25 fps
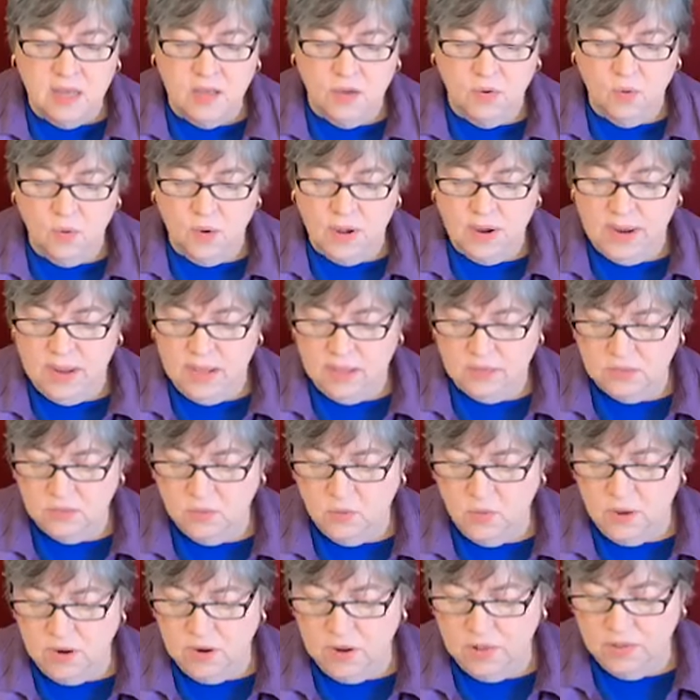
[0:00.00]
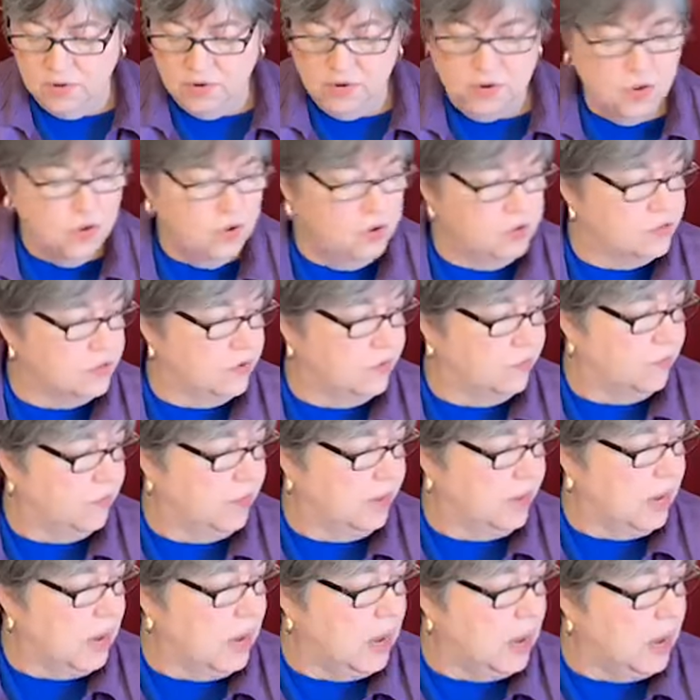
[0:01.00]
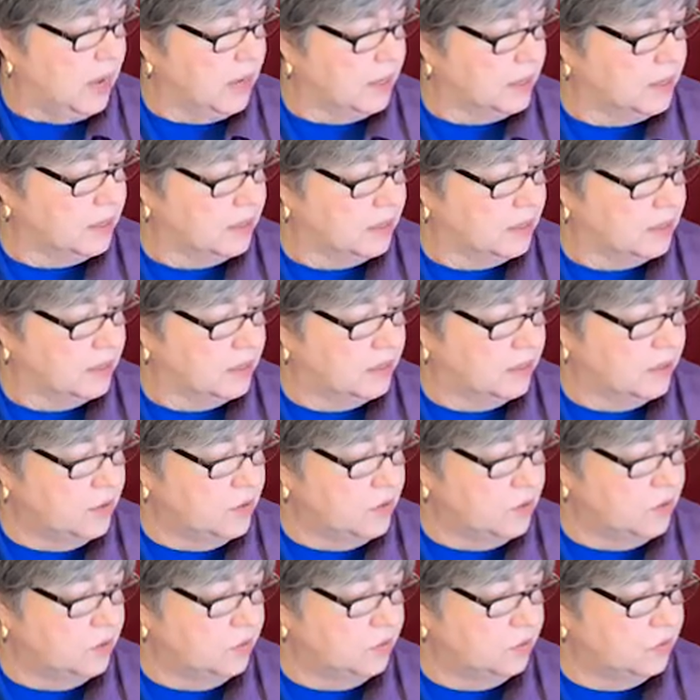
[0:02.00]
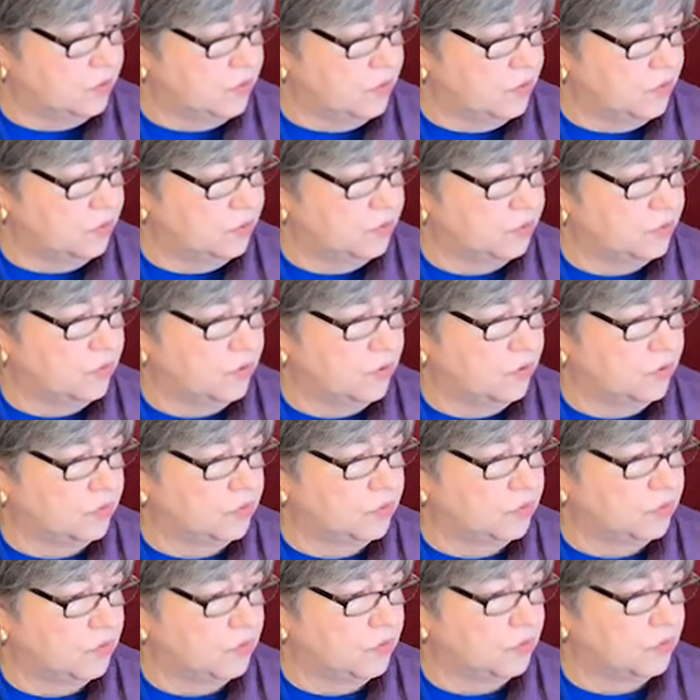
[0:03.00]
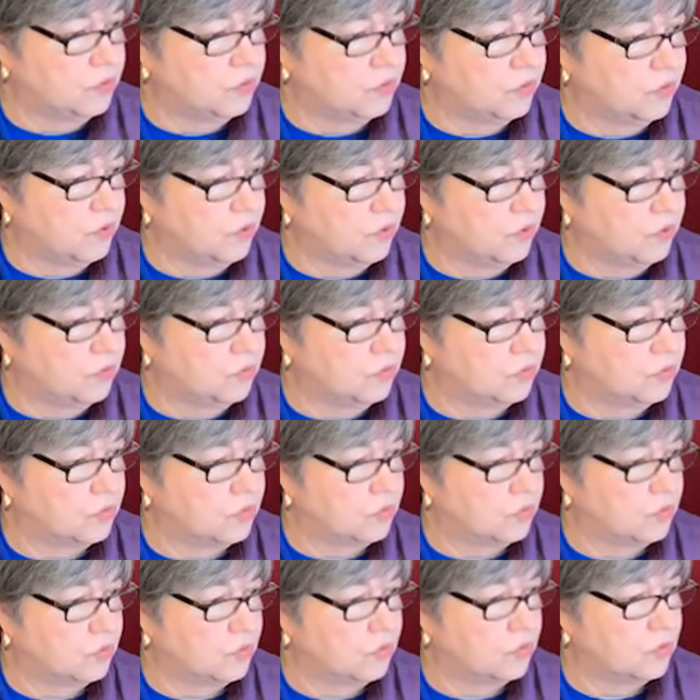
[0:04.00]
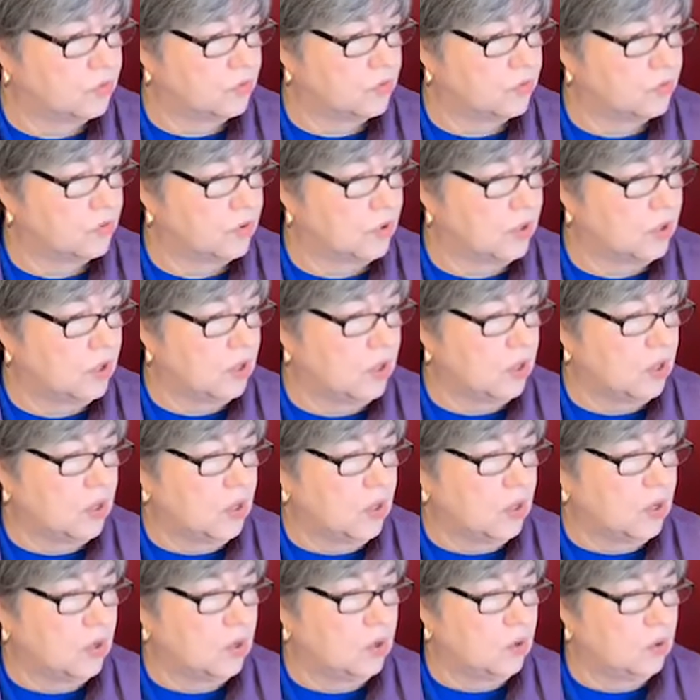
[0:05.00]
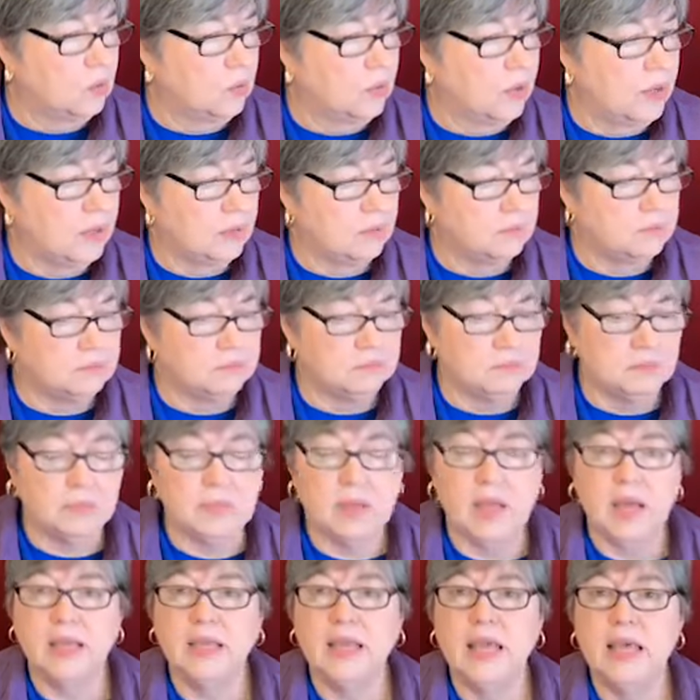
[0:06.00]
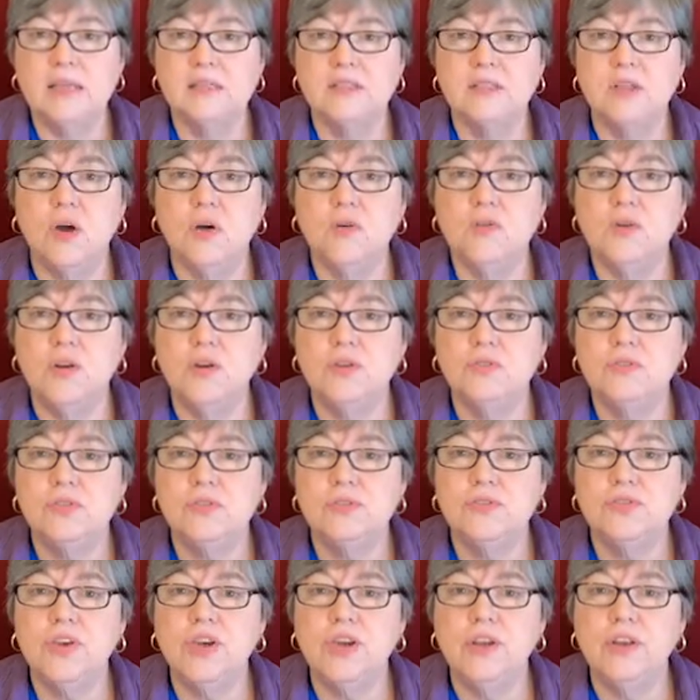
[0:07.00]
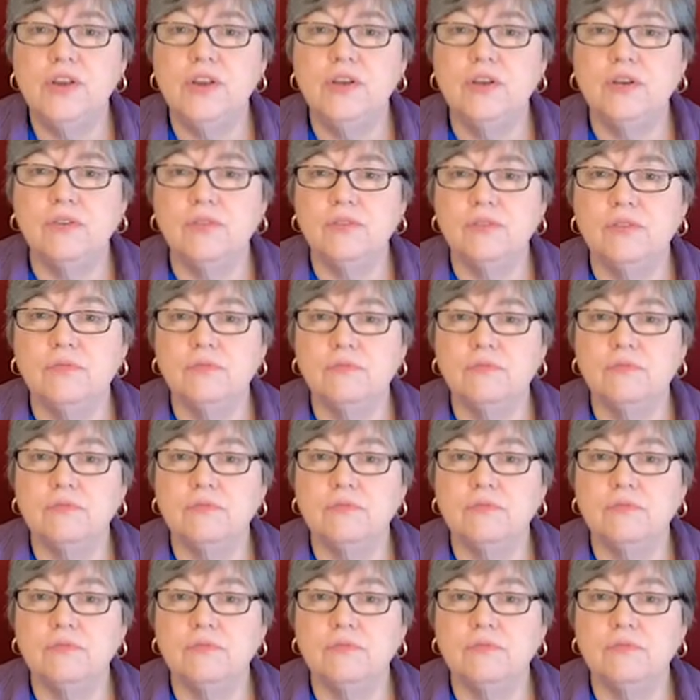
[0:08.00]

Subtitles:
What else? What other news have we got? News, news, news, news, news. Well, I guess no news is good news.